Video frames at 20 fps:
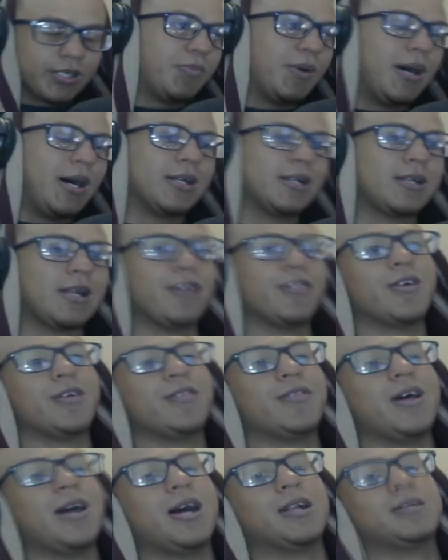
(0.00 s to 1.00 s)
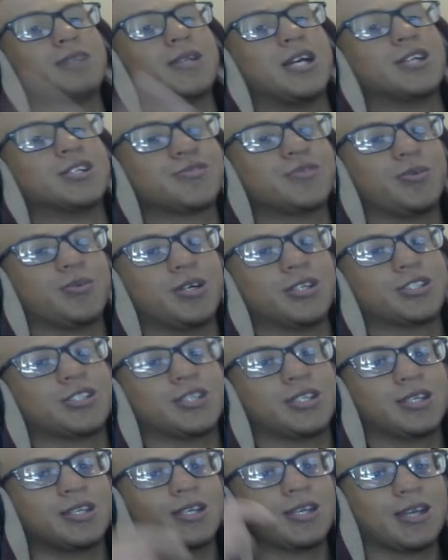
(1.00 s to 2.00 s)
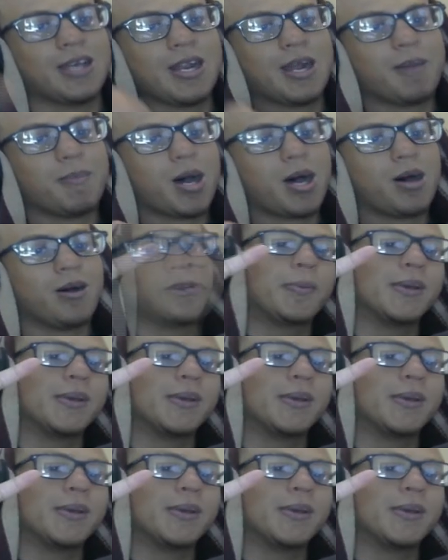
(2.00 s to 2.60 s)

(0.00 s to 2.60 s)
But other than that, thanks for watching, and I'm out.